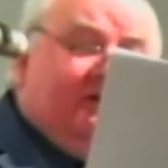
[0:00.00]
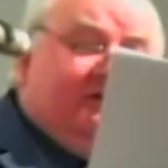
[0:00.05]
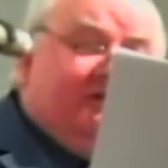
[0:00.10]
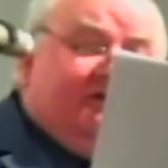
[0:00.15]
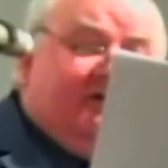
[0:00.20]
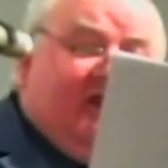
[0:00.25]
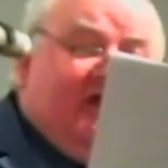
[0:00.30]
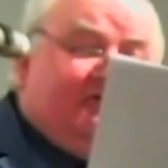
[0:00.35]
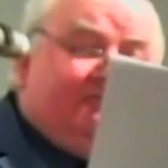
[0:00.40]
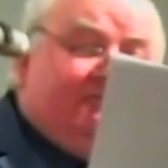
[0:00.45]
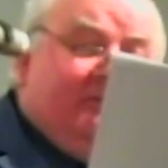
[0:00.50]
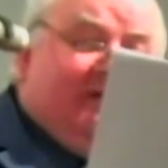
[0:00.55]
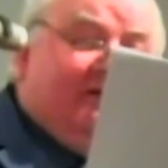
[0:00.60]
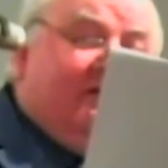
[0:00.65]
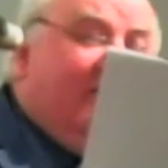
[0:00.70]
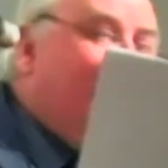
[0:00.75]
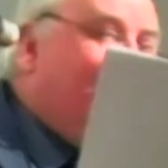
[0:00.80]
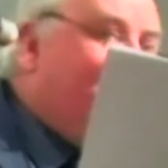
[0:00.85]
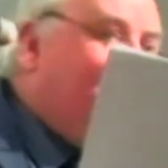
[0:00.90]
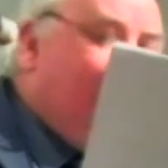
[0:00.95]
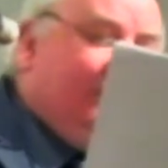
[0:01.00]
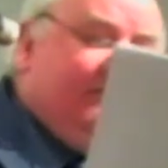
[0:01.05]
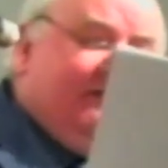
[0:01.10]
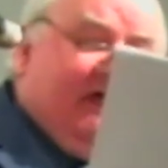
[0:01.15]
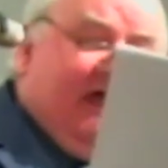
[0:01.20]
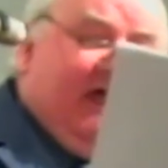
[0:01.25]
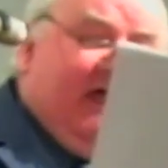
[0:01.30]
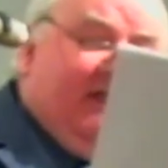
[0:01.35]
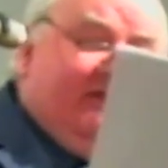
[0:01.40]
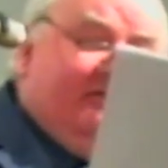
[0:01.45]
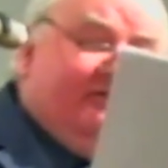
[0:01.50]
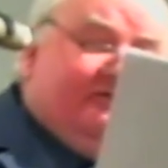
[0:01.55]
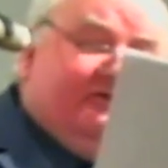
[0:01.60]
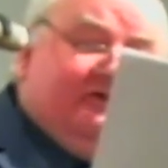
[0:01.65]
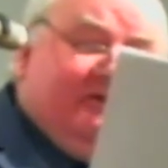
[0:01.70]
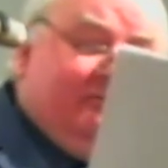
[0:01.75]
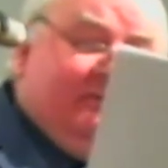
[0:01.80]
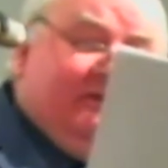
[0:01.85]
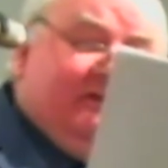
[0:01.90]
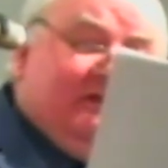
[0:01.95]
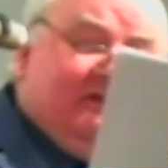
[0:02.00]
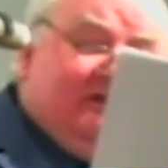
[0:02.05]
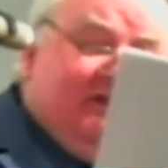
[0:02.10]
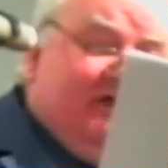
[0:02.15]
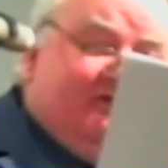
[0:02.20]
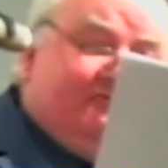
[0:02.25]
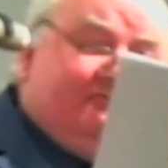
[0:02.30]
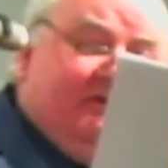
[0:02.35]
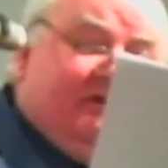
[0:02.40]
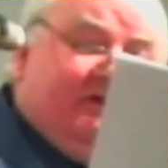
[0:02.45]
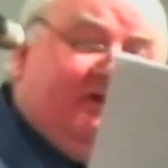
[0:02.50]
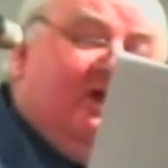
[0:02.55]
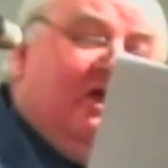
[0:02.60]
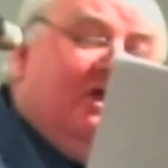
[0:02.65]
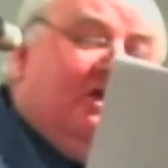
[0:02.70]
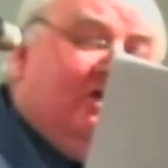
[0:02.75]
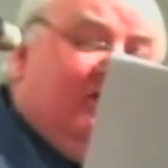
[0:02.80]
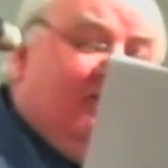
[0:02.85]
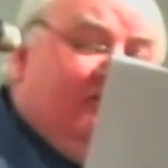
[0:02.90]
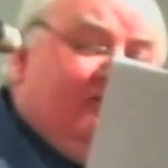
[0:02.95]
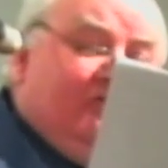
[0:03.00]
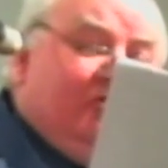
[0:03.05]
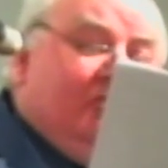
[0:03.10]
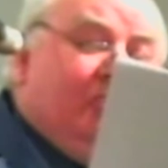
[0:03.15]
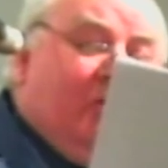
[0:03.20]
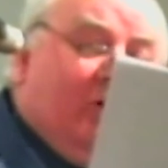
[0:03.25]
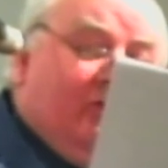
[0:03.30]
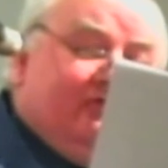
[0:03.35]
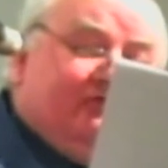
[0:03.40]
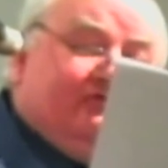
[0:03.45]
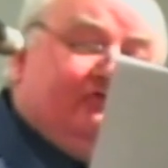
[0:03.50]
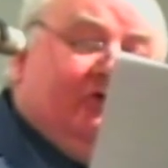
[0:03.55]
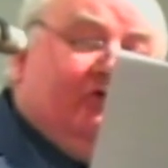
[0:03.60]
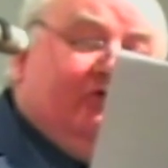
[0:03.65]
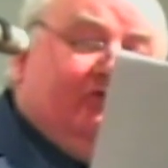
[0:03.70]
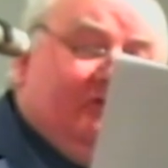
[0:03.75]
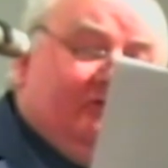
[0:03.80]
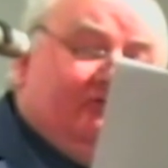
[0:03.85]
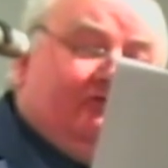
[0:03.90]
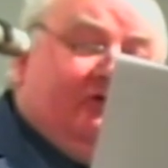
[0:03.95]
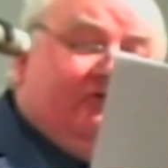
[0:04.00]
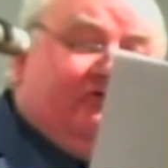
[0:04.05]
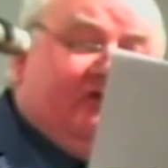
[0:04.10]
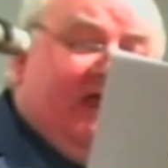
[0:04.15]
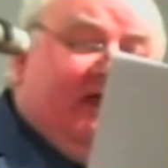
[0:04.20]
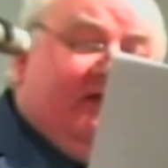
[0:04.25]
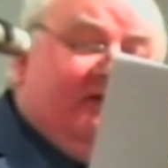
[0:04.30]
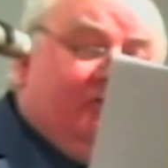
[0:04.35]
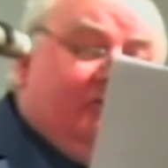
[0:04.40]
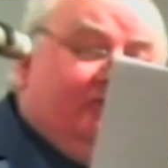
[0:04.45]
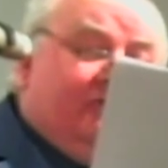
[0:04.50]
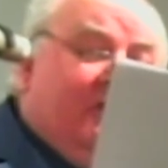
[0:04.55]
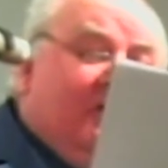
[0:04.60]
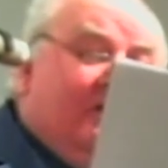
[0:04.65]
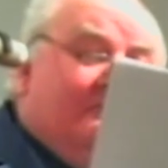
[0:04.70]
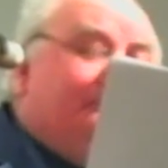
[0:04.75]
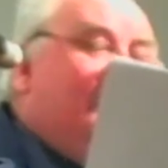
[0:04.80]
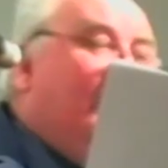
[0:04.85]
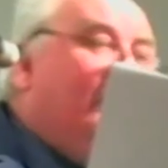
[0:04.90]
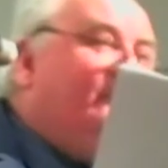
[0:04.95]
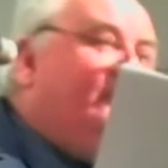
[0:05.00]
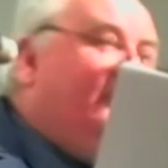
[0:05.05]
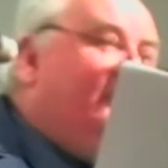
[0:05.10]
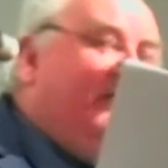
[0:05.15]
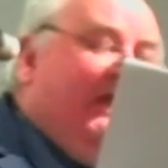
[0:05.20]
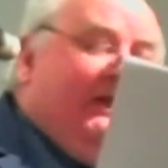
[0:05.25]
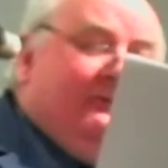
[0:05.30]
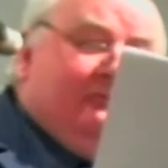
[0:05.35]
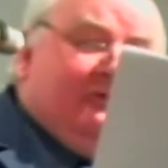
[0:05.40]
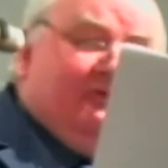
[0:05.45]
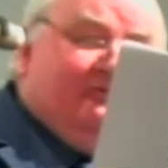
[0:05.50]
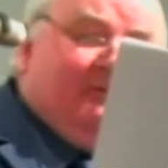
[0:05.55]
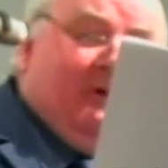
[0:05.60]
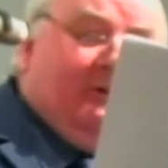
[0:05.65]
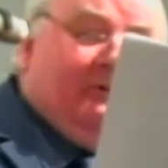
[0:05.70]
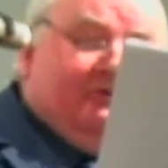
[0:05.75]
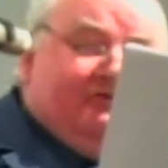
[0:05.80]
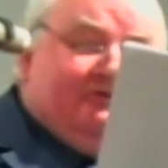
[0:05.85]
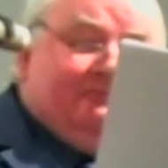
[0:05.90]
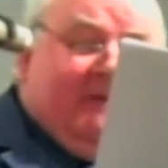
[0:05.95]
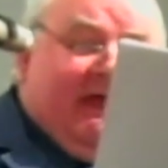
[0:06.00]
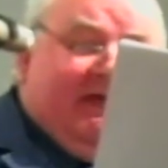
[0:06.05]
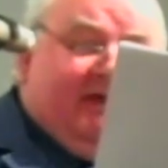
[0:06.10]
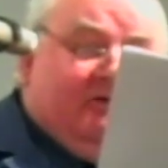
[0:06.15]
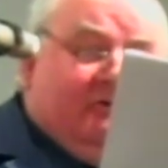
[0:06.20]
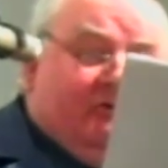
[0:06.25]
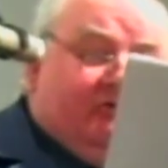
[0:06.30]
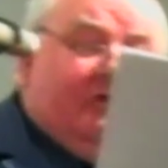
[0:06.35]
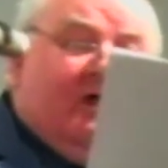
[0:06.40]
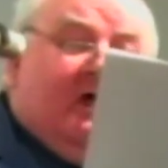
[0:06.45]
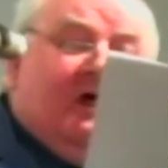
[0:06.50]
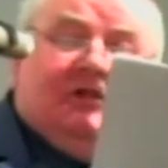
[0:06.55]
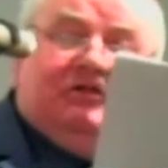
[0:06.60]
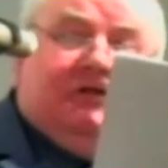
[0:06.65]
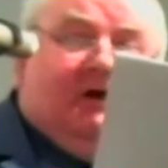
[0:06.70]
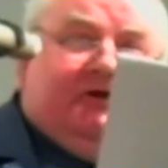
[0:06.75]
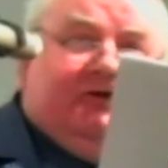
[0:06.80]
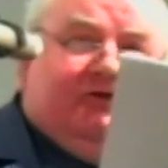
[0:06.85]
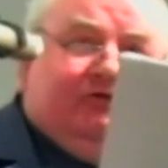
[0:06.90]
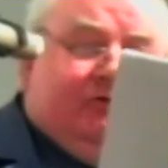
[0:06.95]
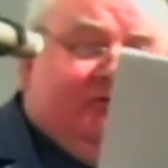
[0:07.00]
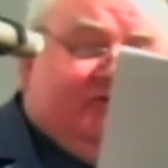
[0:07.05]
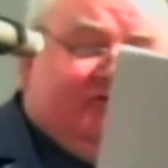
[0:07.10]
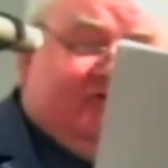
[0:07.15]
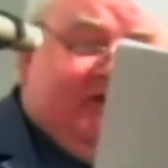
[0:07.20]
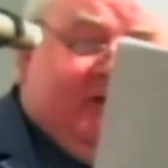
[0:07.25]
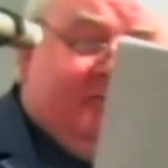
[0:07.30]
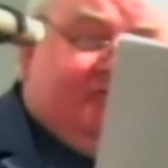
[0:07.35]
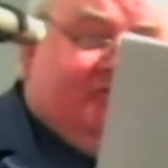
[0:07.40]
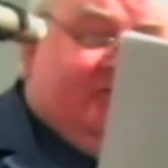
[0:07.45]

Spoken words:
and grasping, bony hands, gripping and clasping, if you waltzed or reeled or tangled, mouth agape with vowels mangled, lucky to escape